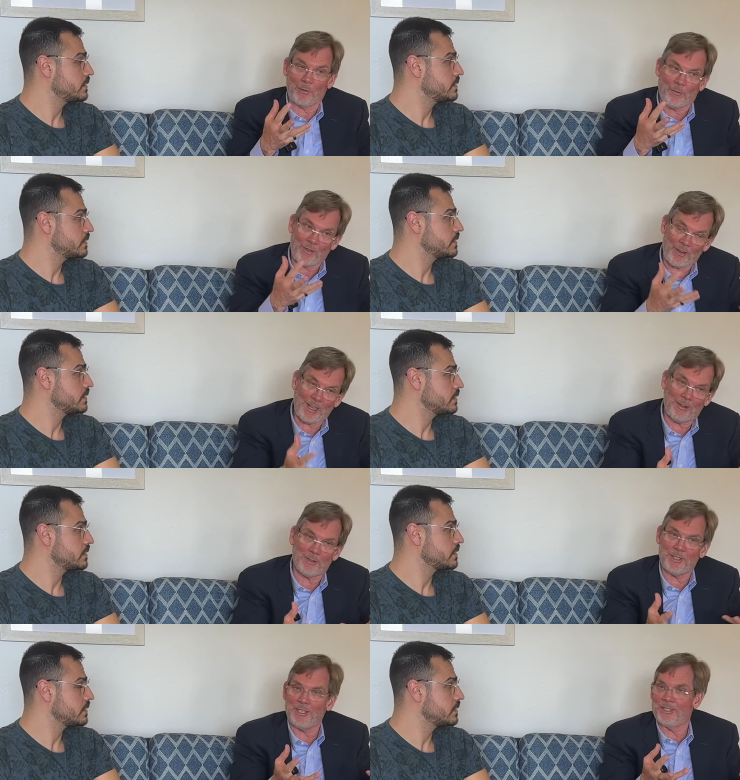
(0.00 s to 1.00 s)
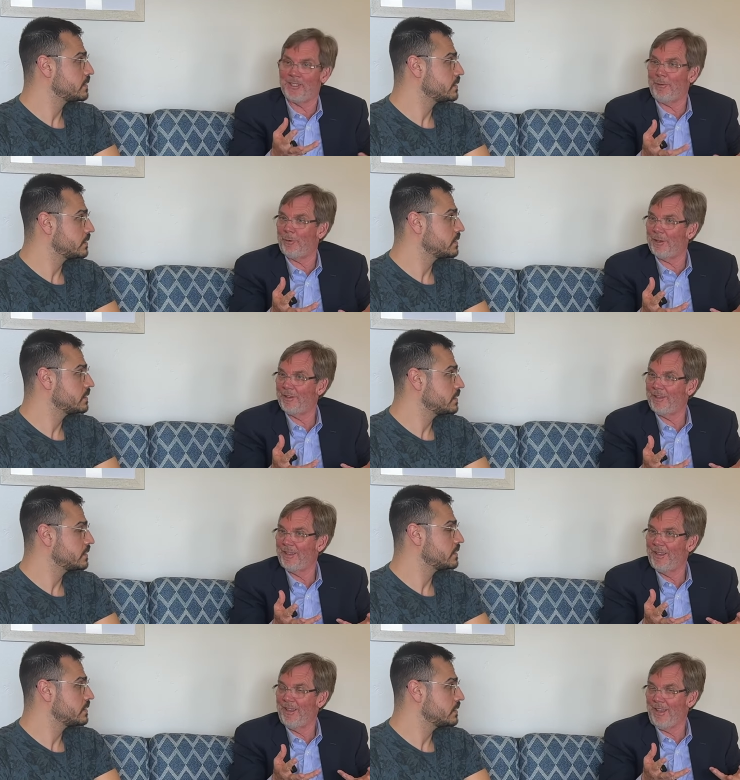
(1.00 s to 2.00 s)
Speaker 1: physiology is different
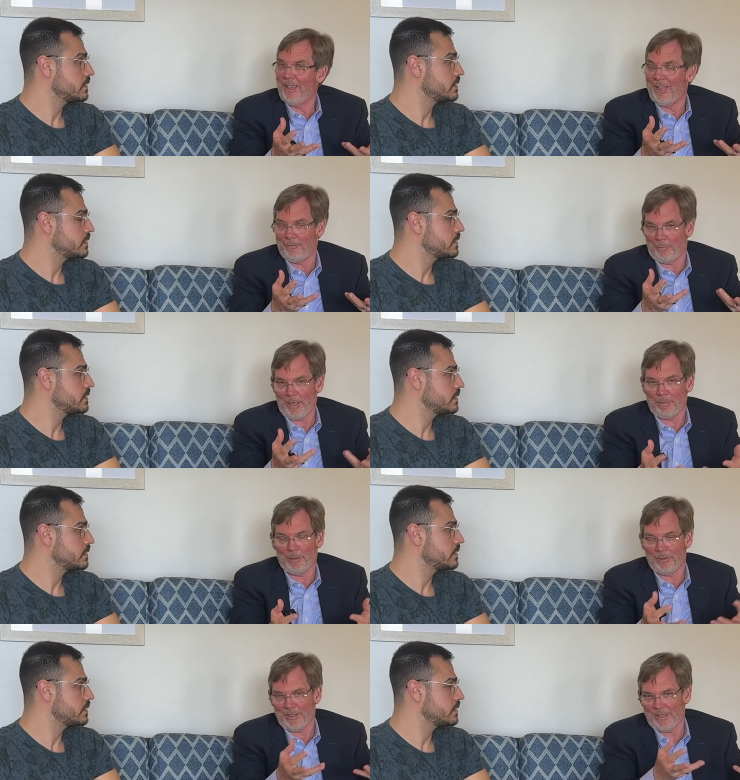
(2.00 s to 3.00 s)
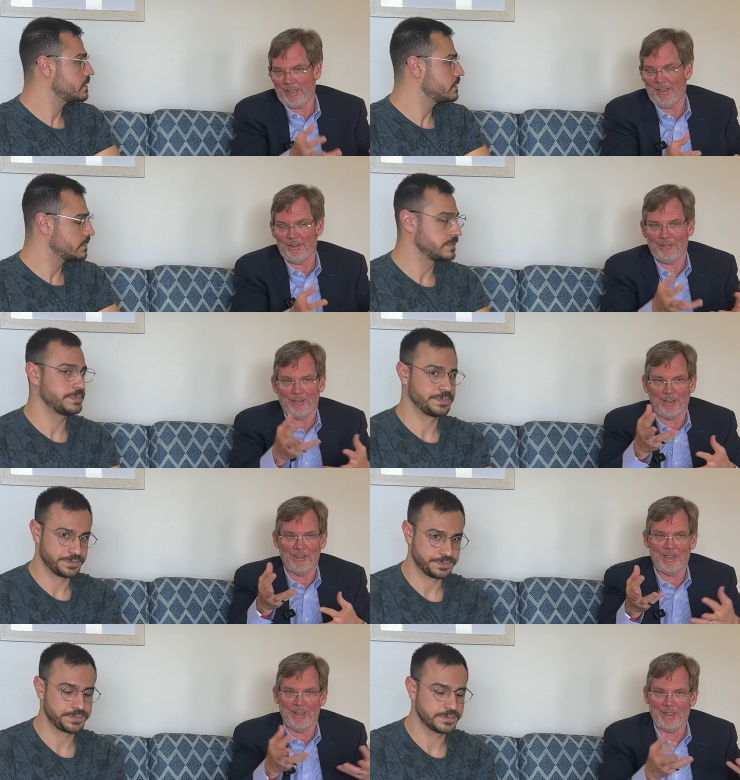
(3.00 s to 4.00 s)
in people and kids
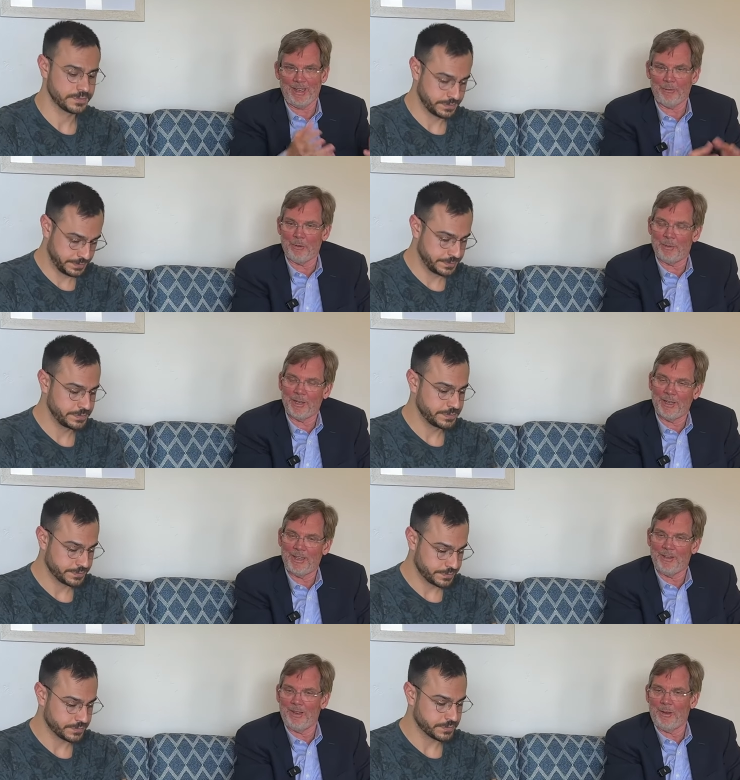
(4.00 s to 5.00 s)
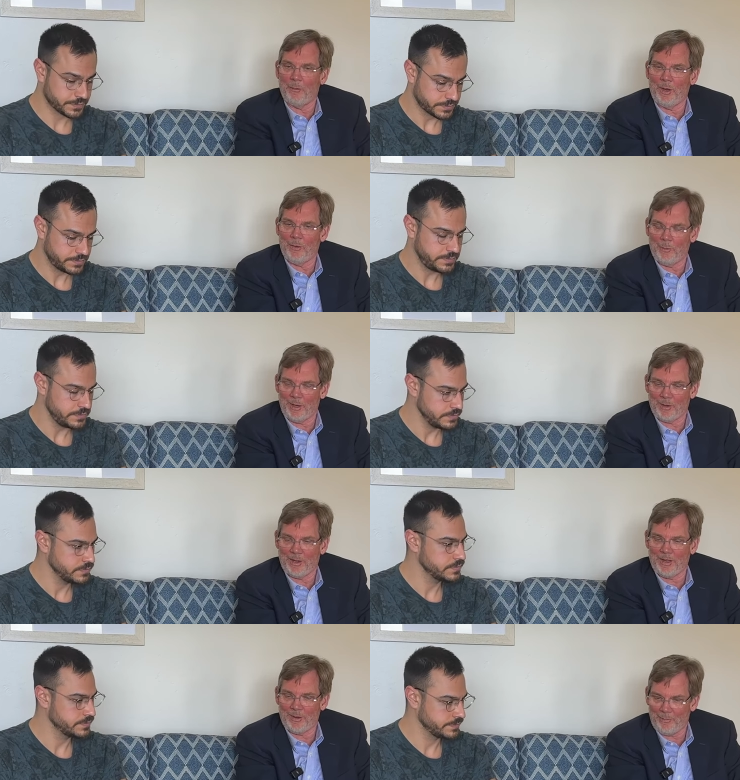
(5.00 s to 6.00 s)
and in everybody. And, and we, we are
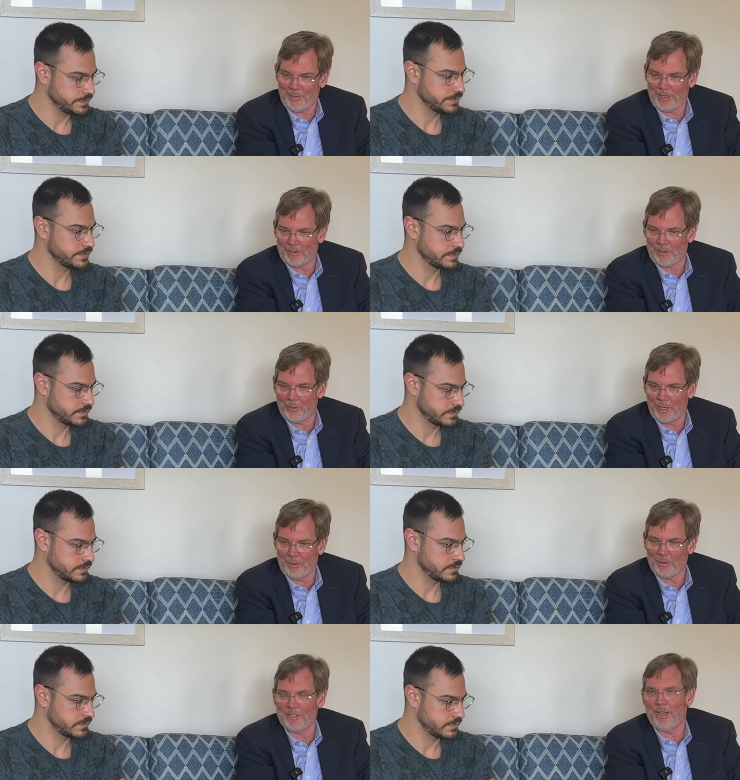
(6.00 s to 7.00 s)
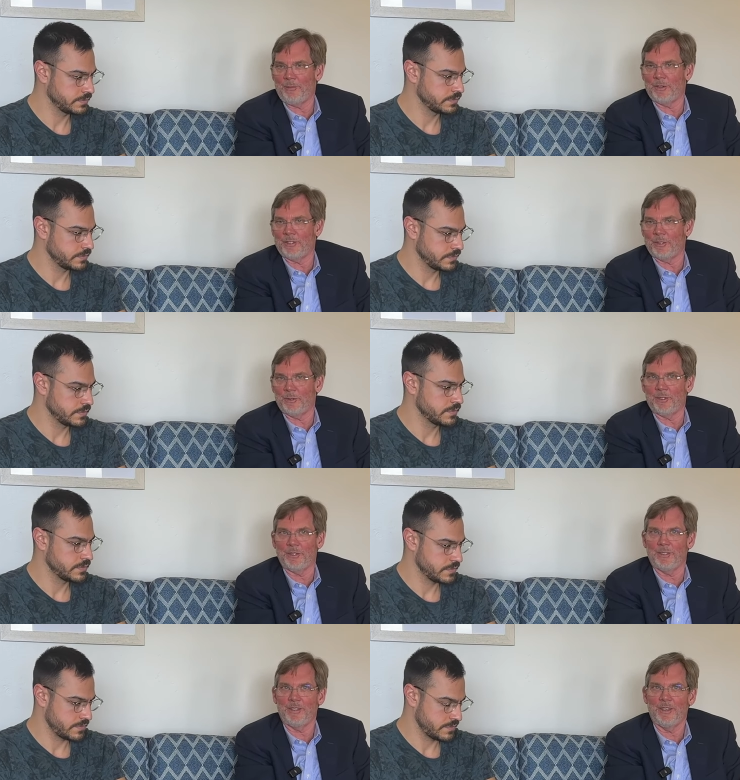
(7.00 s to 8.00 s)
going to make sure we always offer solutions